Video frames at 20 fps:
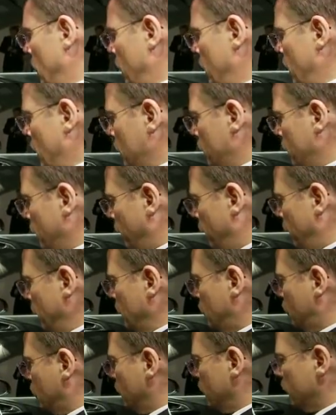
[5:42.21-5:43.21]
The other
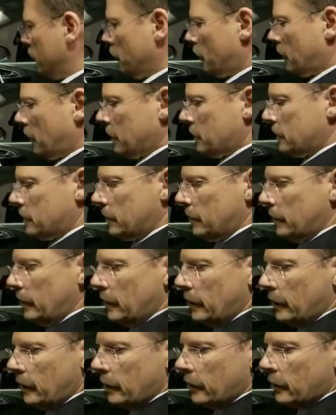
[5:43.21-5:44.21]
features you can see
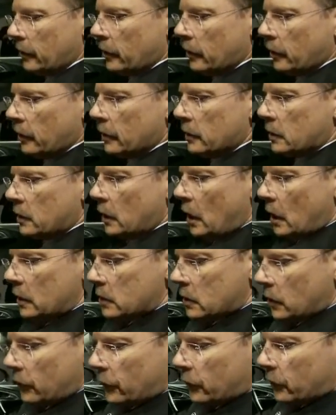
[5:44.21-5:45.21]
here is
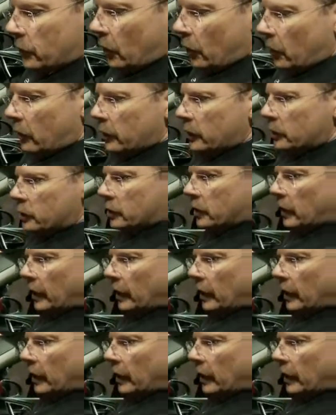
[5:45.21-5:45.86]
lots of storage,